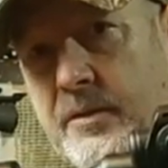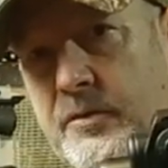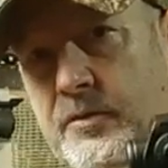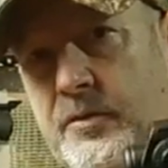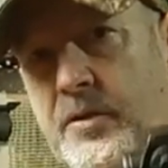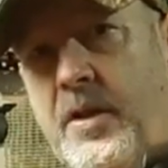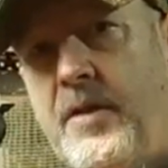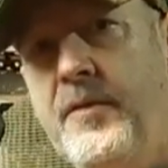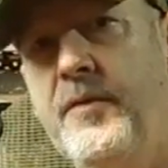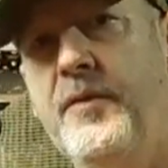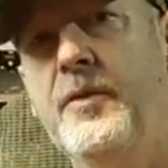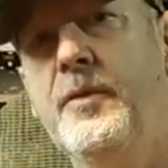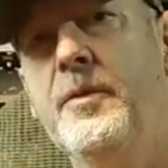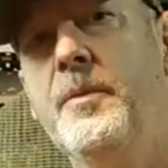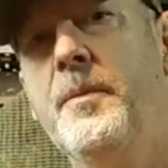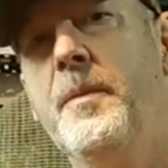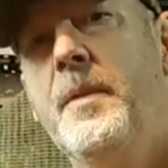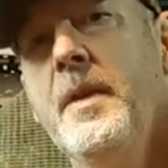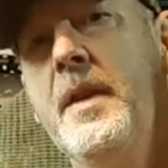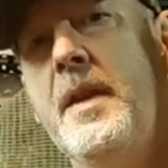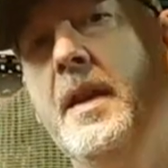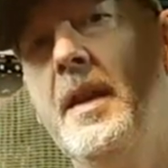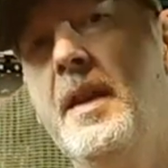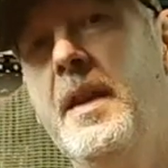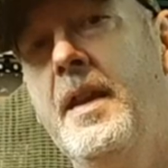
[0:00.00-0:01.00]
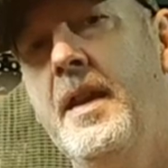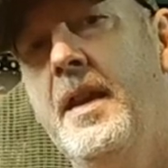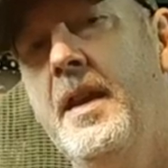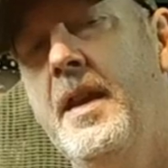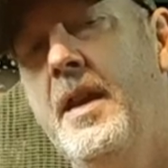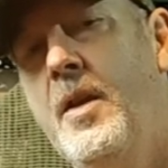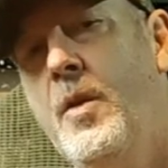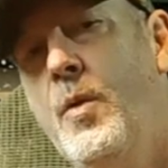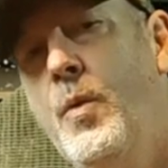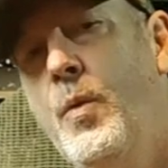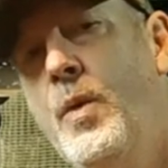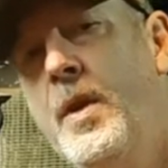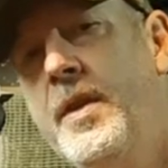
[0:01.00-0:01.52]
rifle
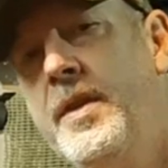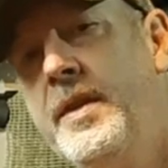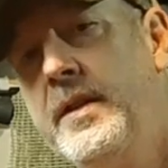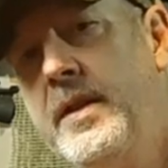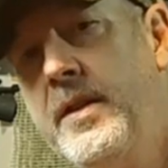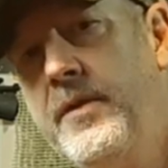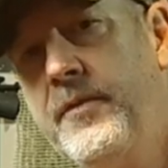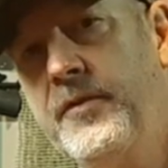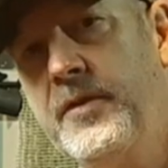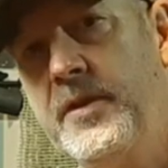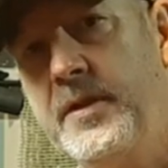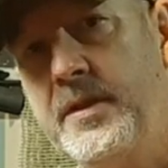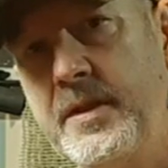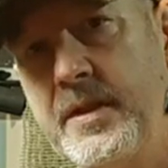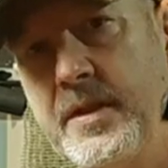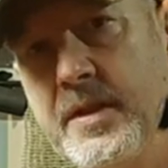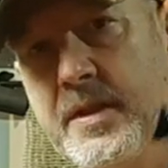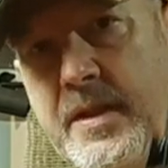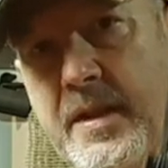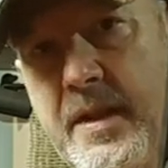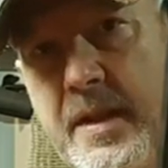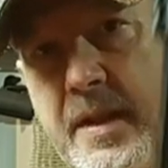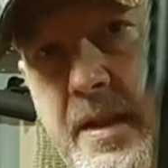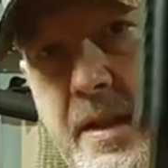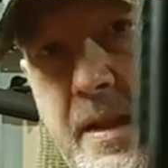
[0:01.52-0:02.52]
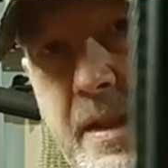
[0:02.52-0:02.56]
with a difference.